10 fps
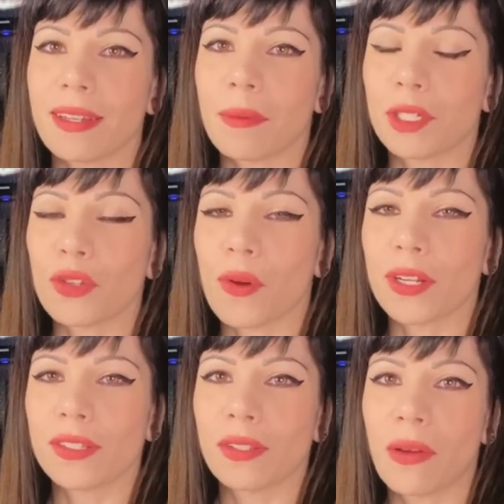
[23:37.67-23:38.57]
and I'm a
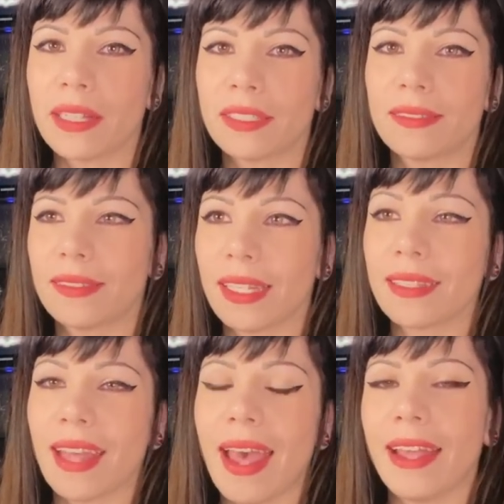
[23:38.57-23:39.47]
Taurus, so I
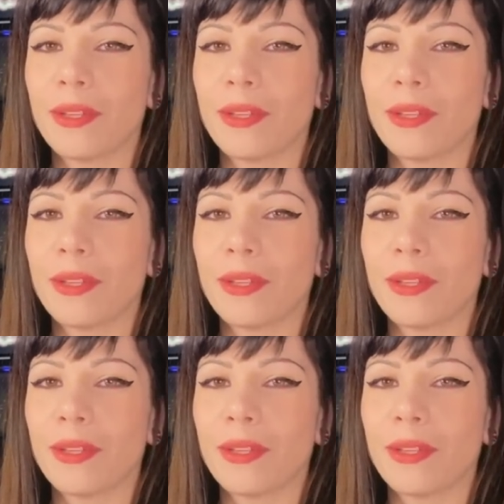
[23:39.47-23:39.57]
dig that.